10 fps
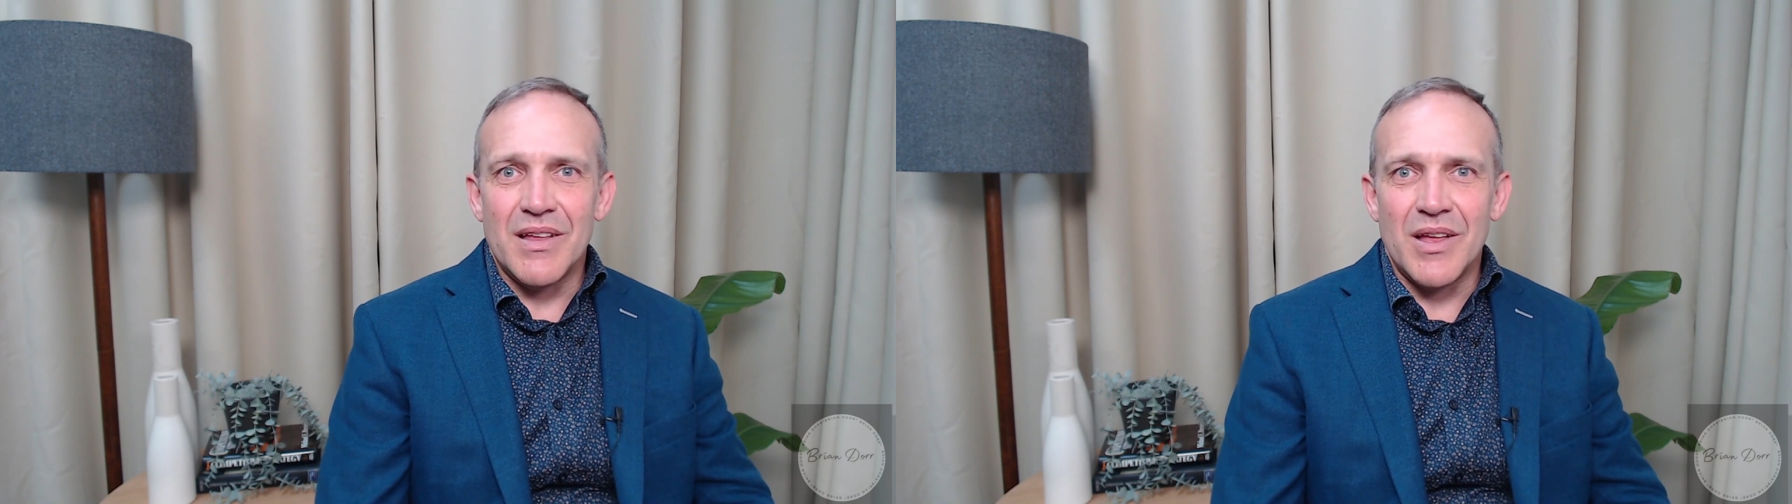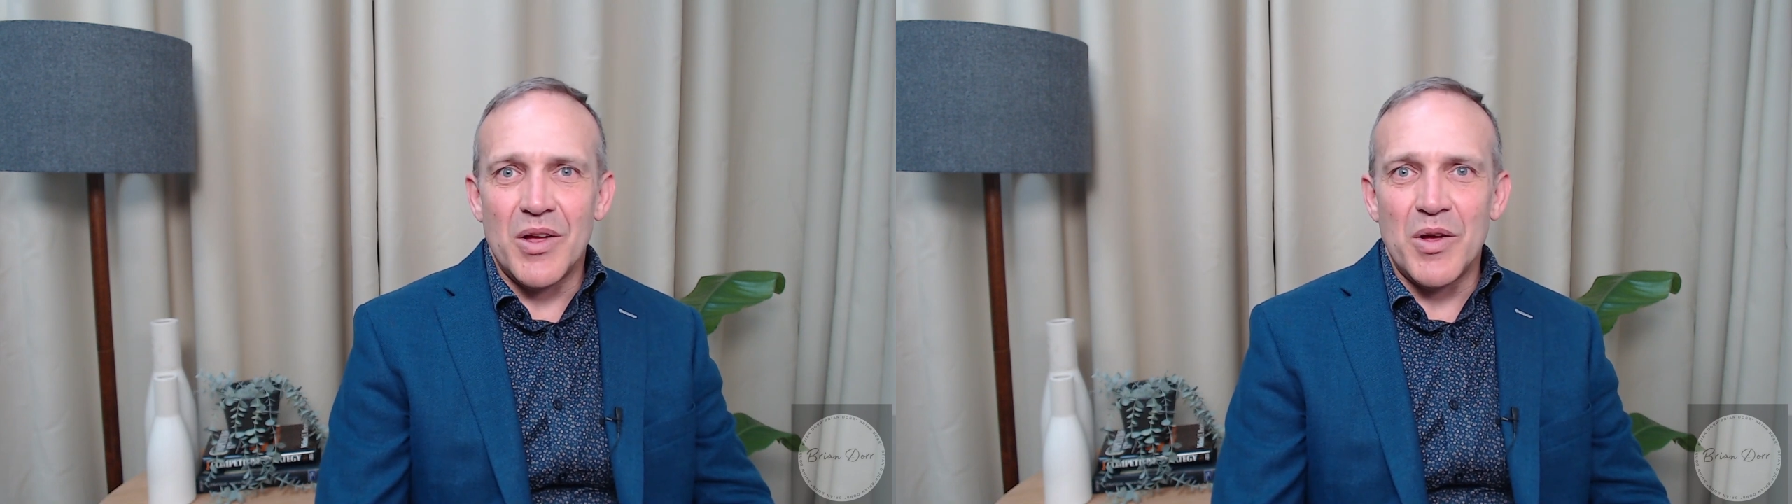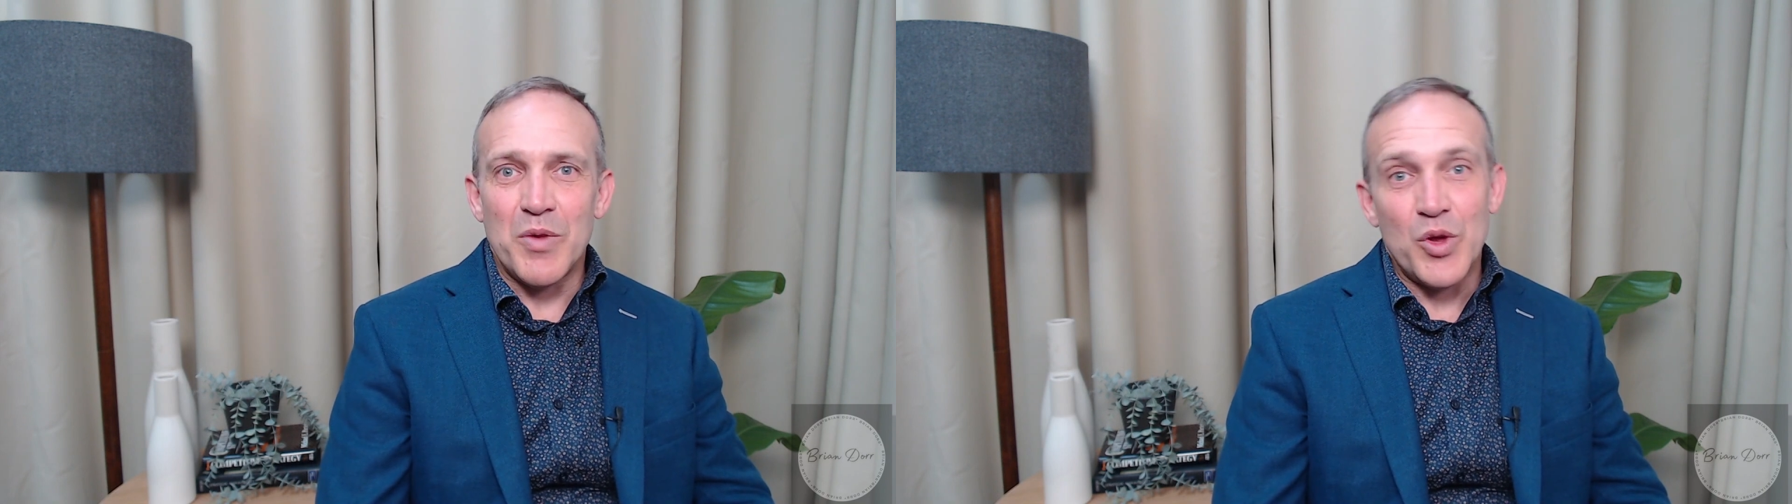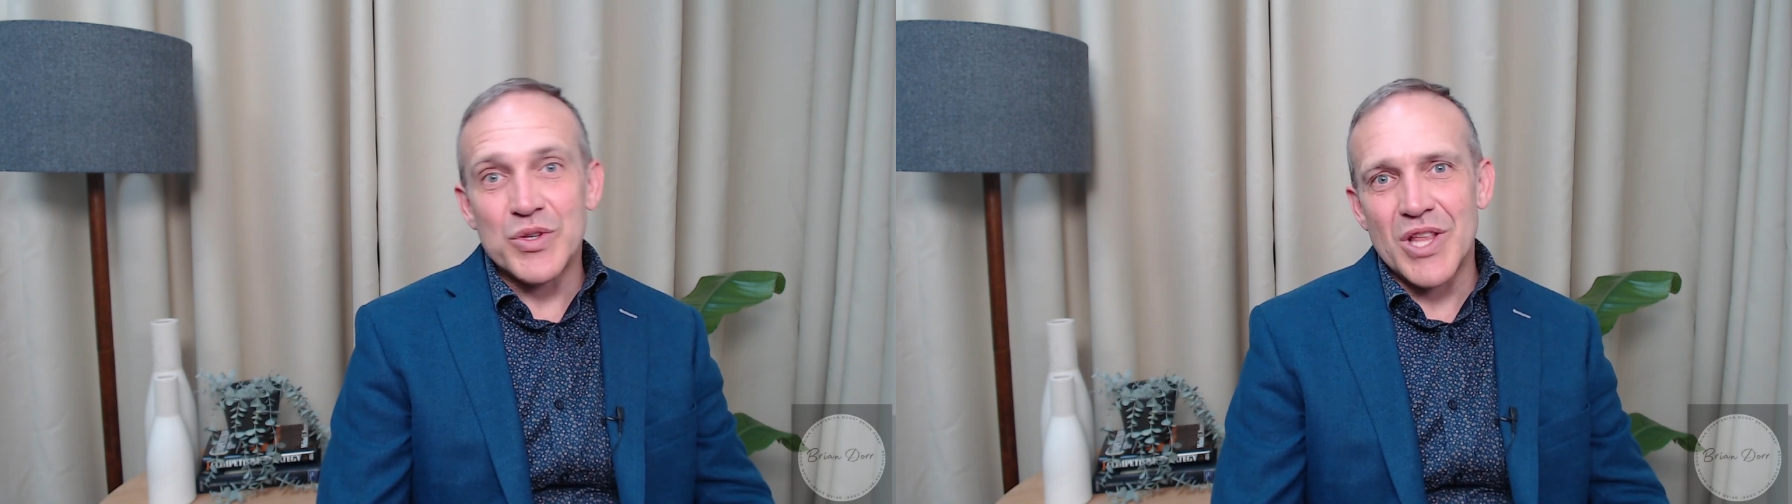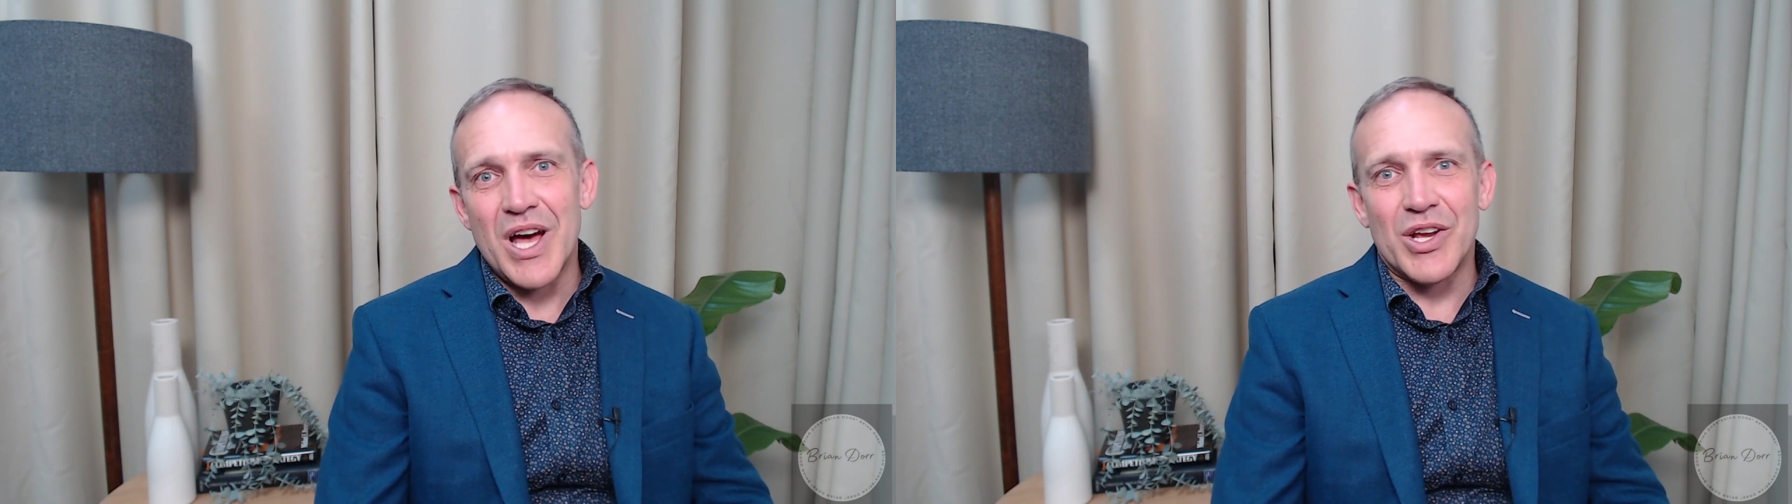although there's
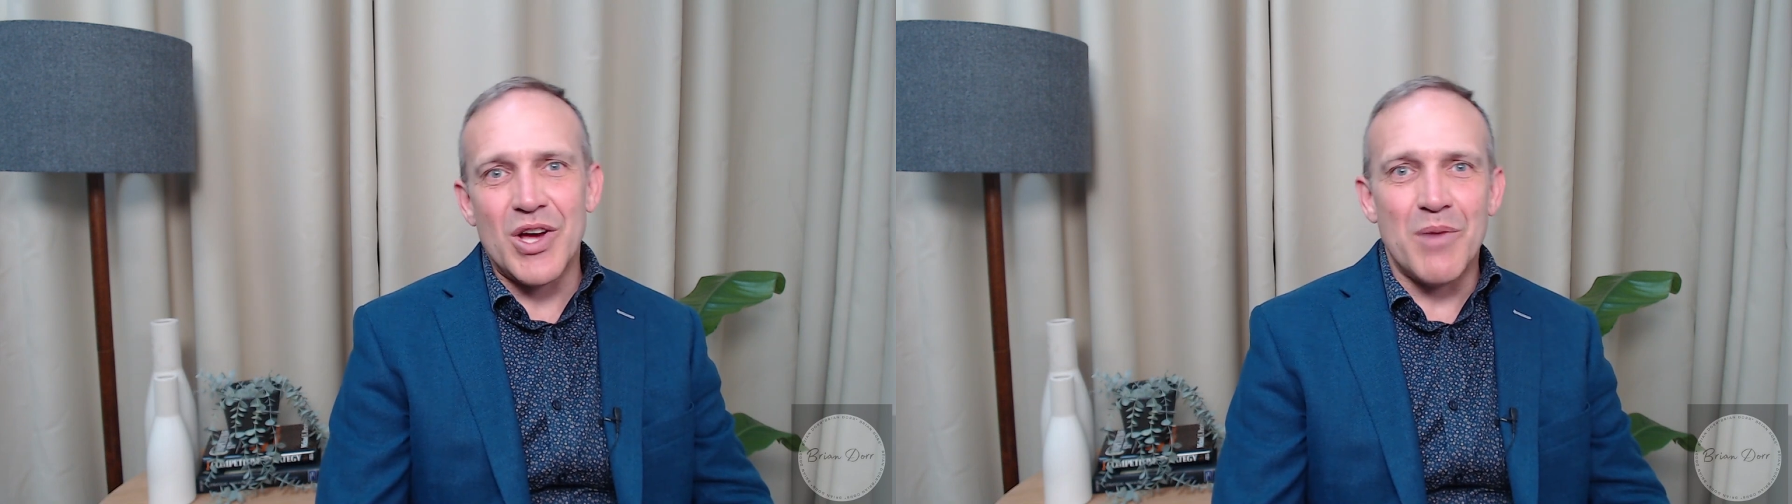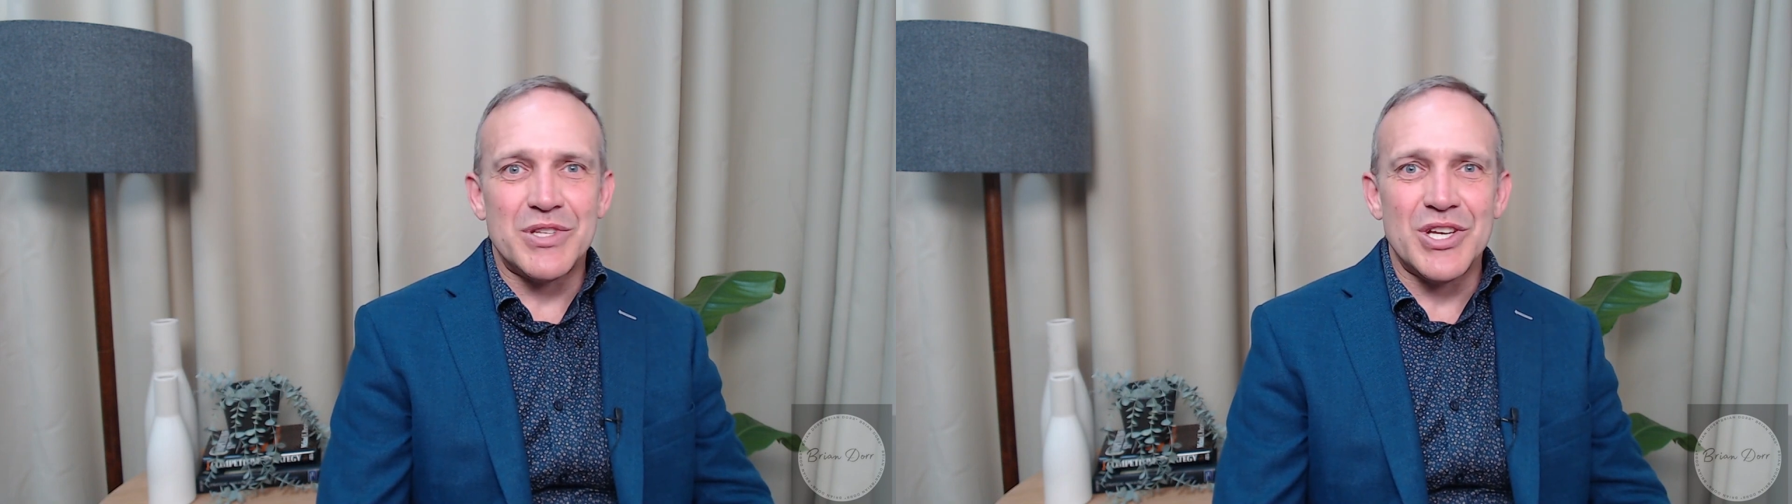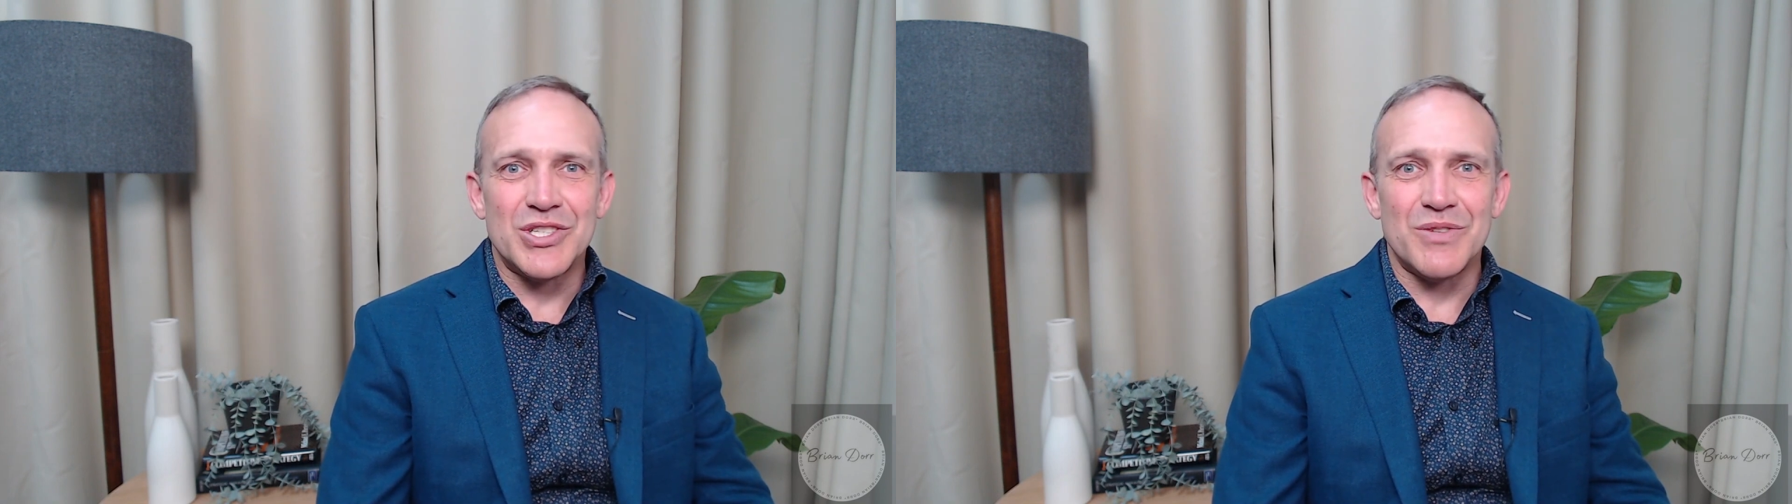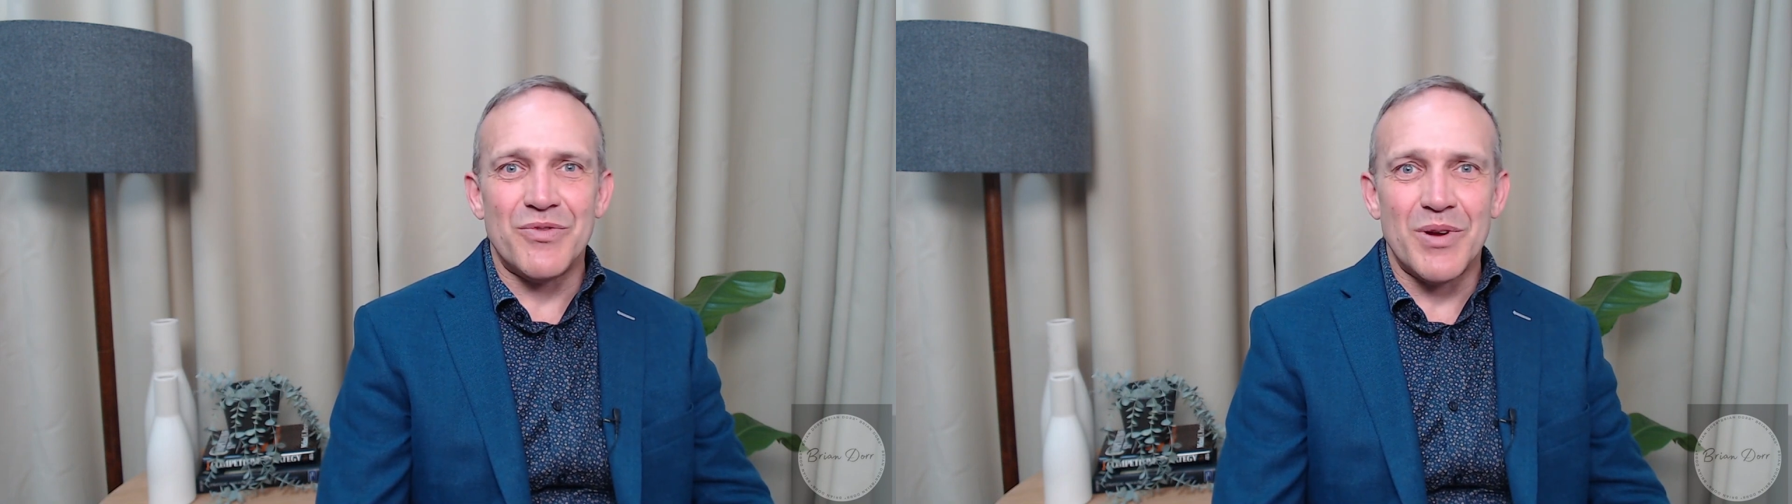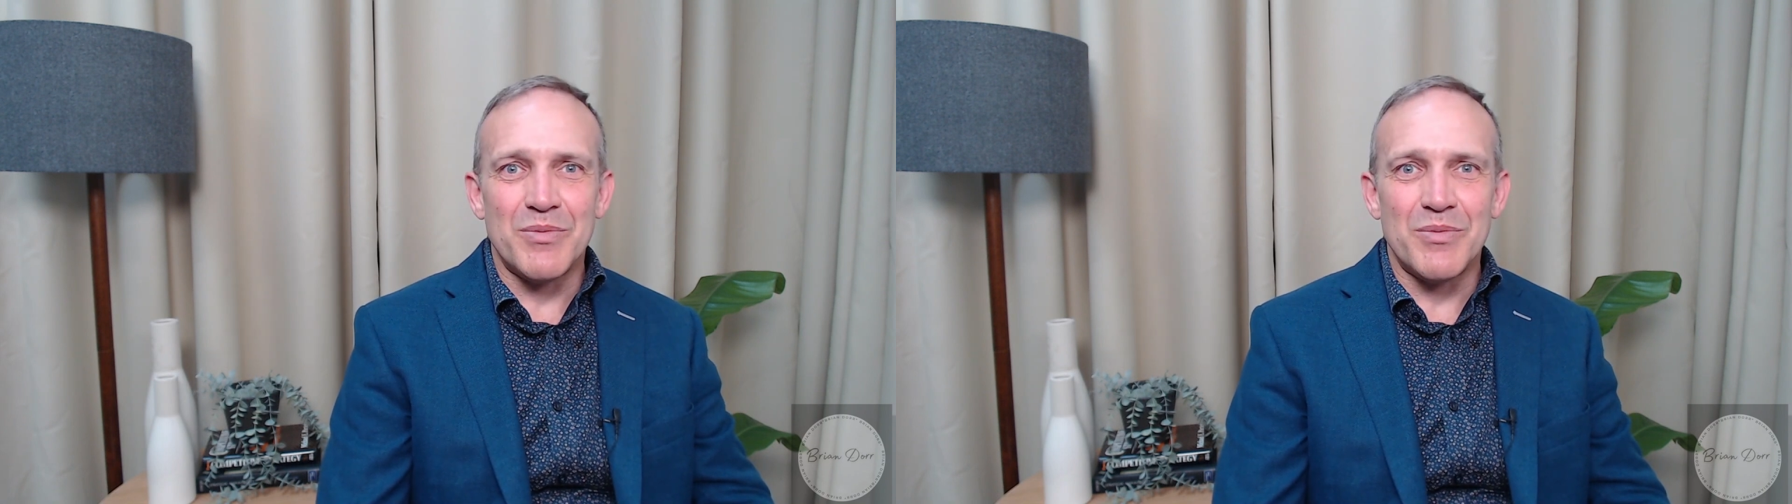a lot of competition from